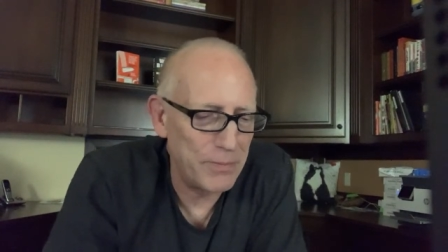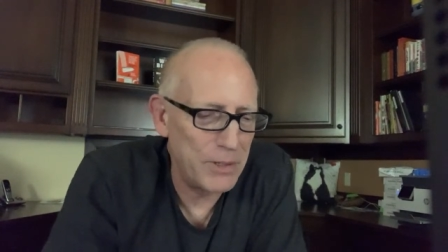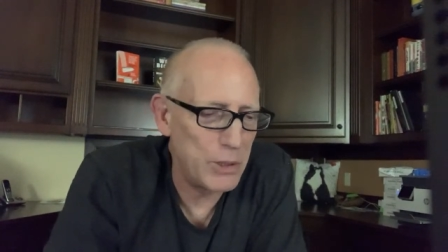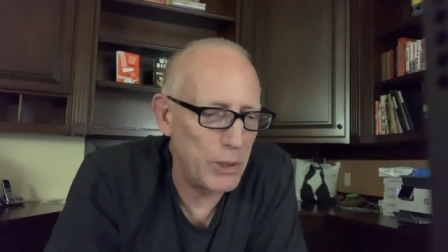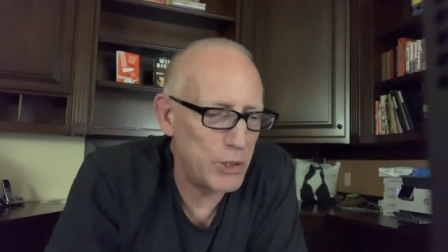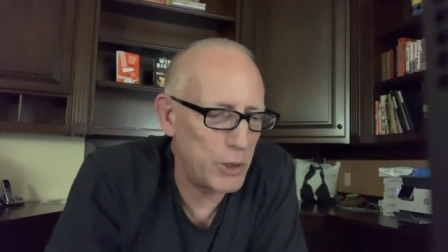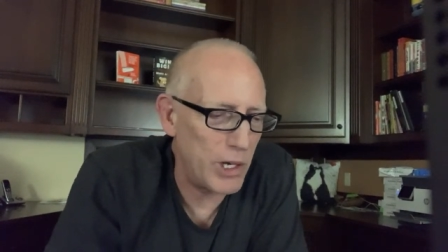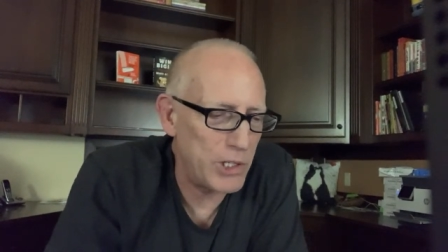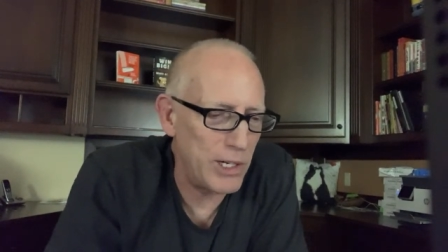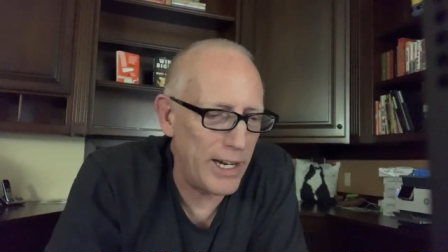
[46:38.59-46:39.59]
So here's a
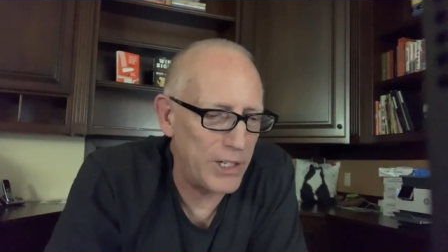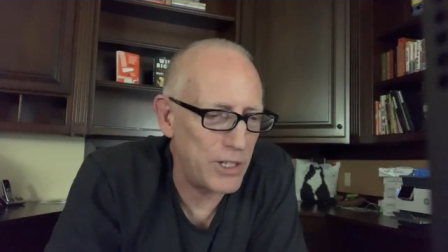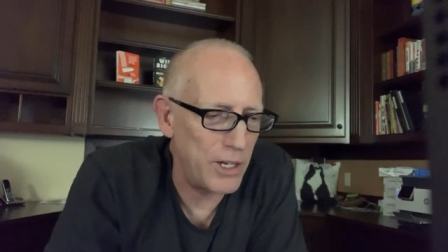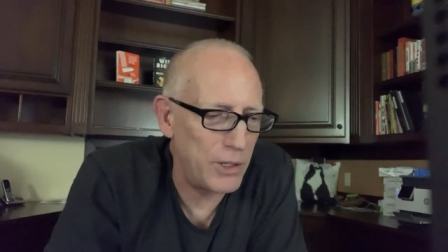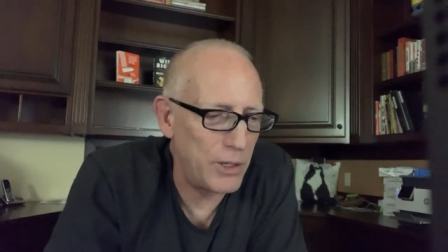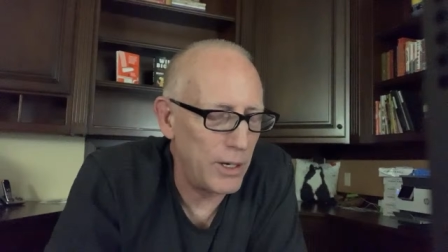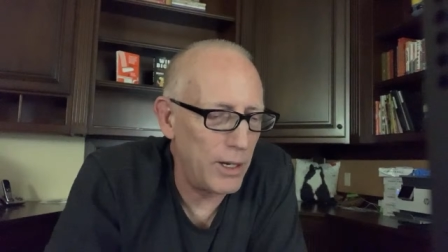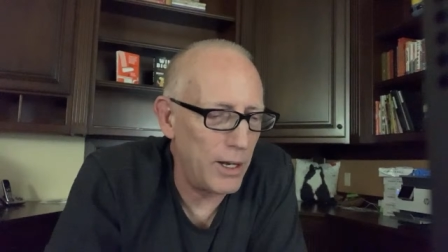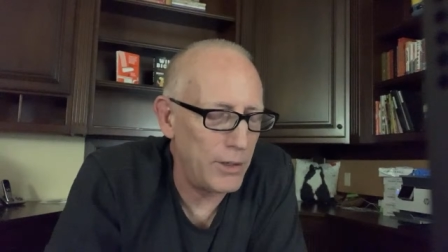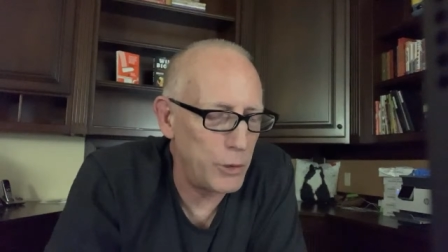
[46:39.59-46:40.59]
question I asked on
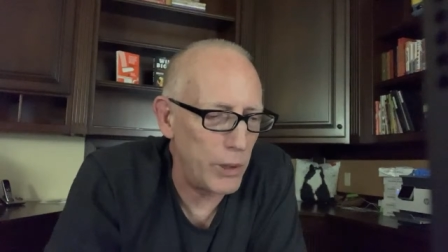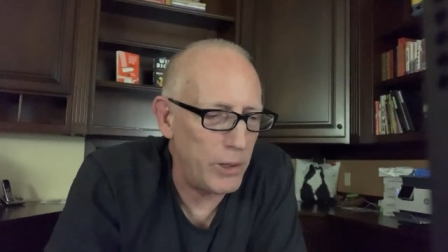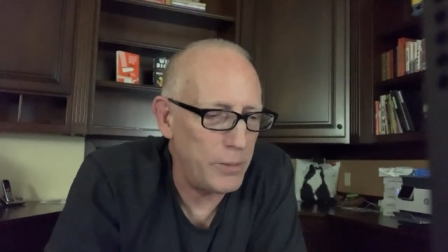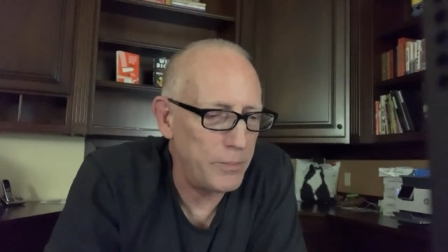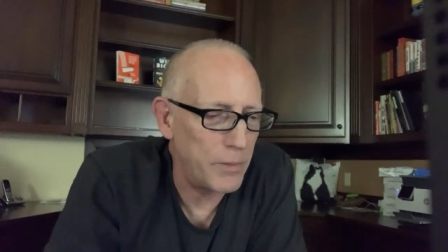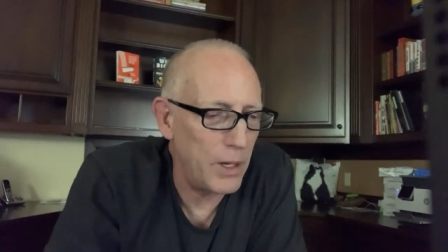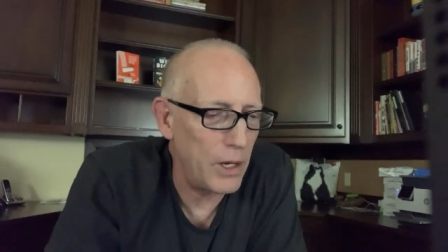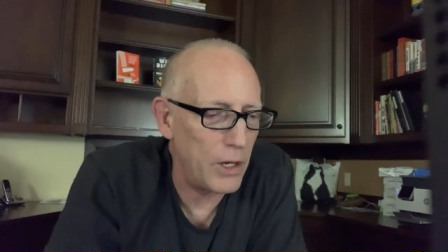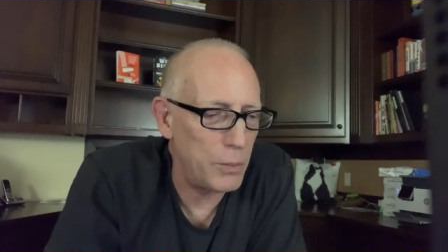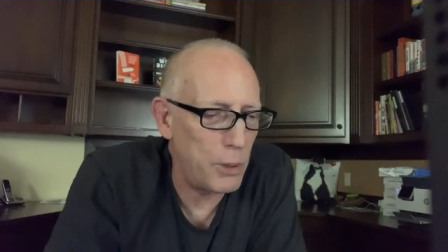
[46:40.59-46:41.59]
on Twitter,
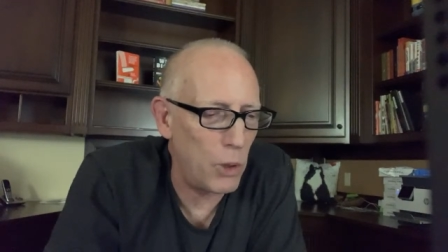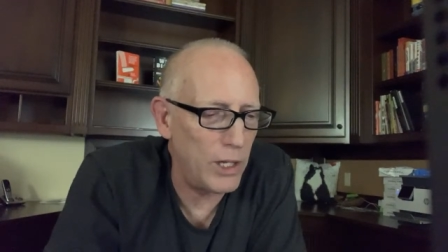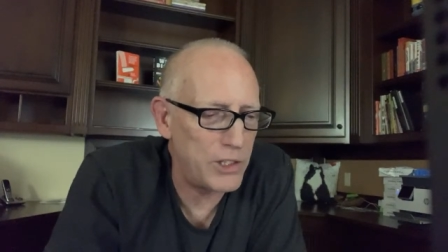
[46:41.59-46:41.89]
on a poll.